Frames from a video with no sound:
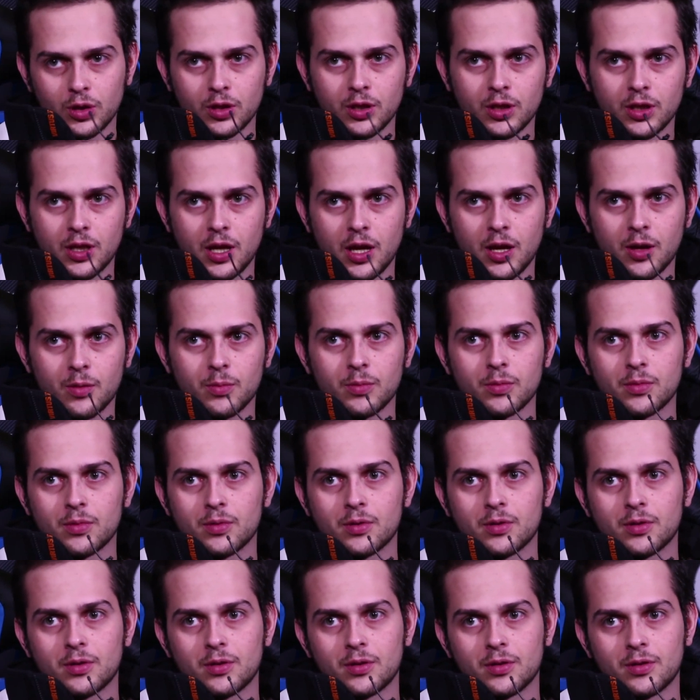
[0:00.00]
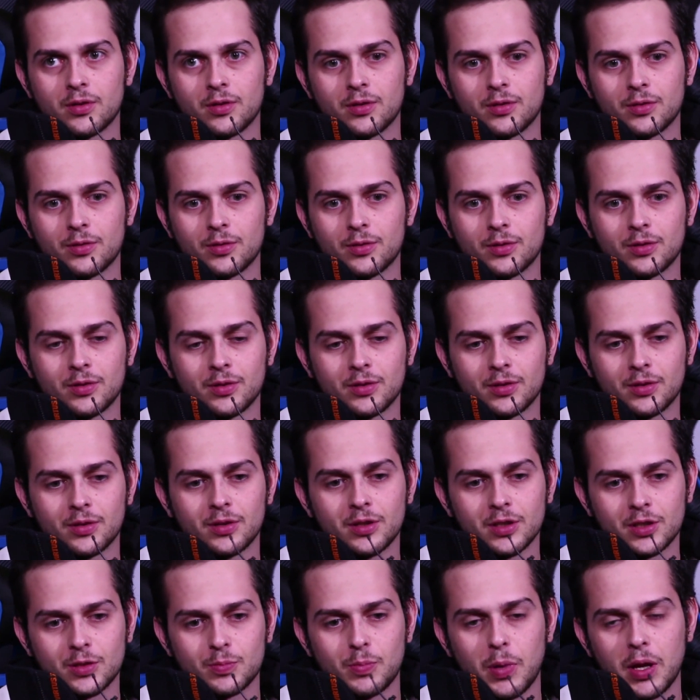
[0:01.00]
win the game.
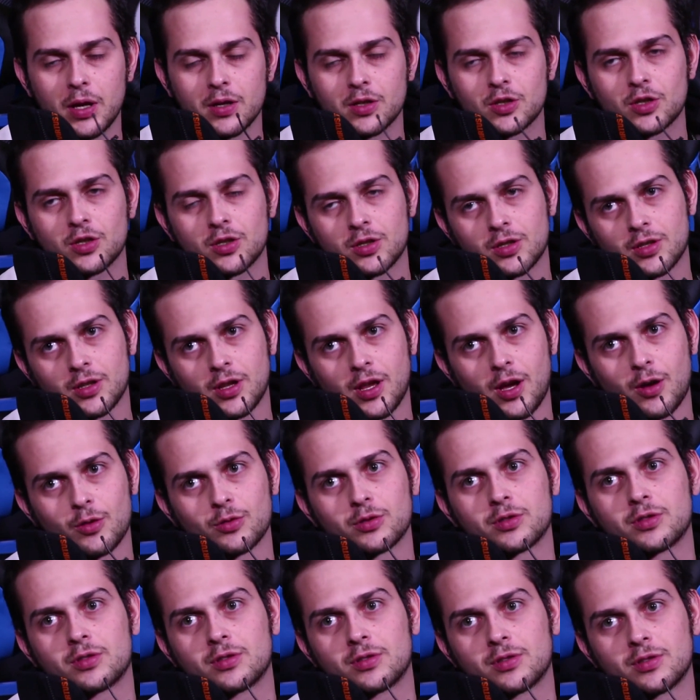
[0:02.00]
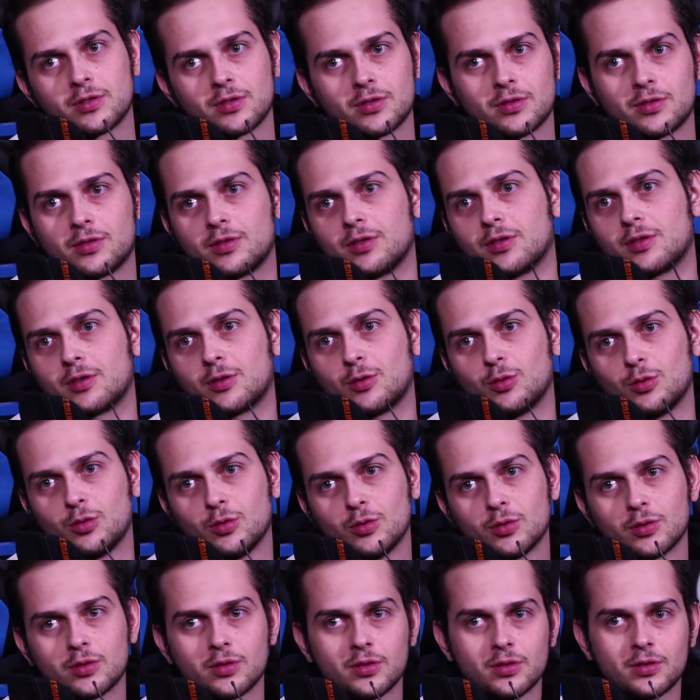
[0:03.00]
This patch allows it to
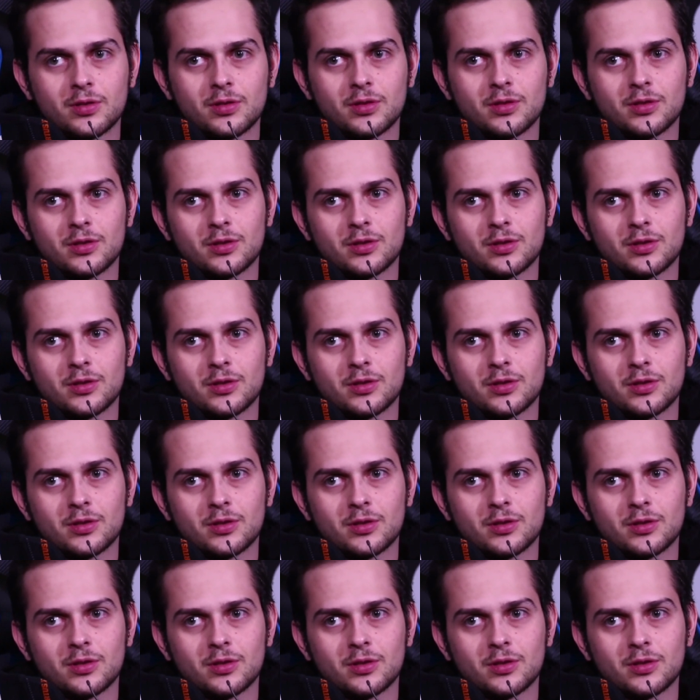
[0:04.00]
do it.